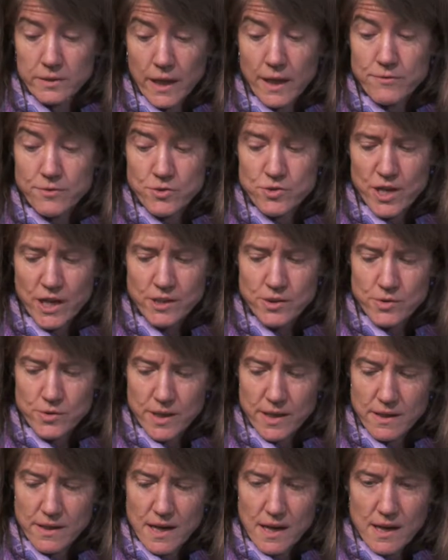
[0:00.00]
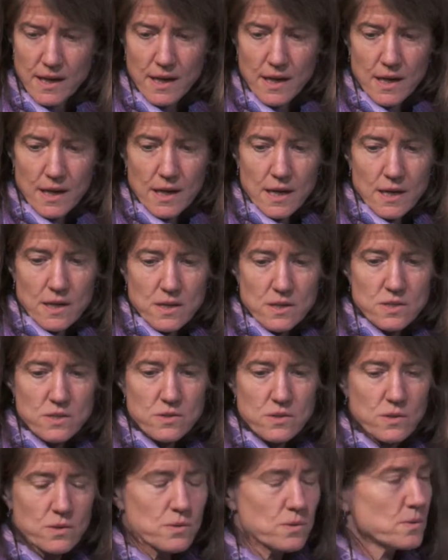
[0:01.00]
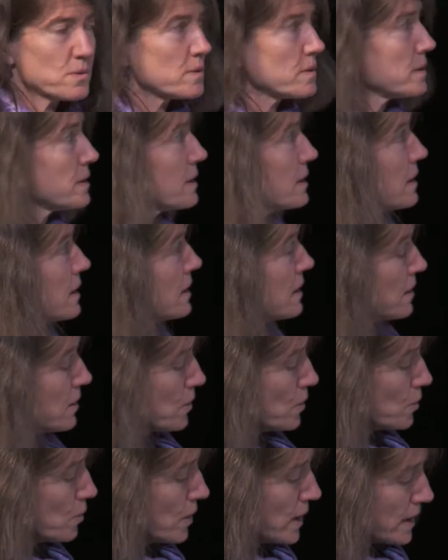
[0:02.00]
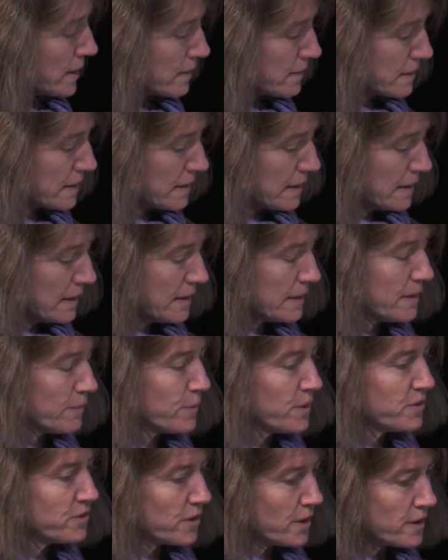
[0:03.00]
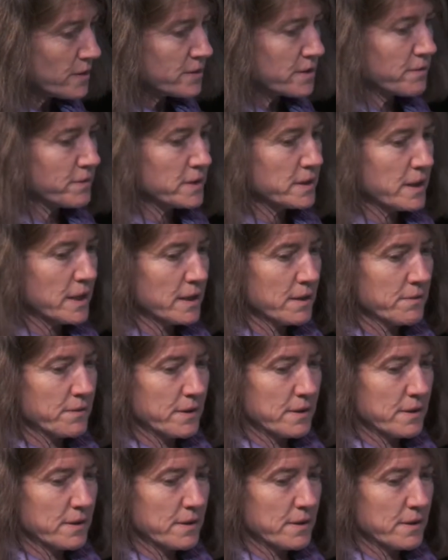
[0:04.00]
trajectory. So the result of a lot of